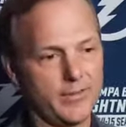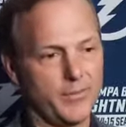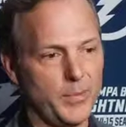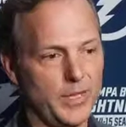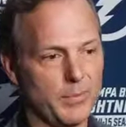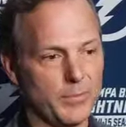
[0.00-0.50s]
to
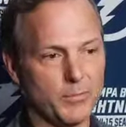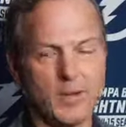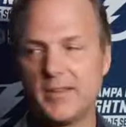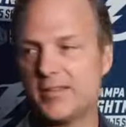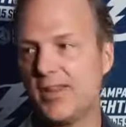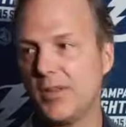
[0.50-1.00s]
be able to
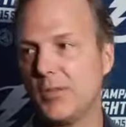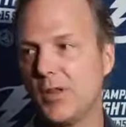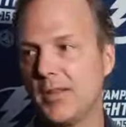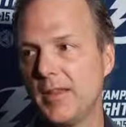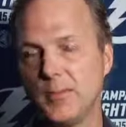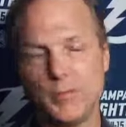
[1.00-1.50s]
run the table
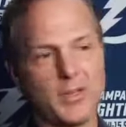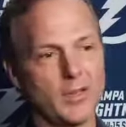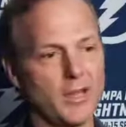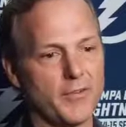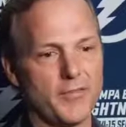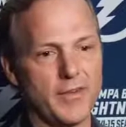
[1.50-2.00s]
on them would be a
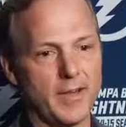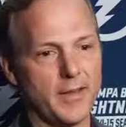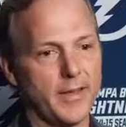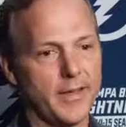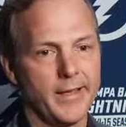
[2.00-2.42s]
lot of fun.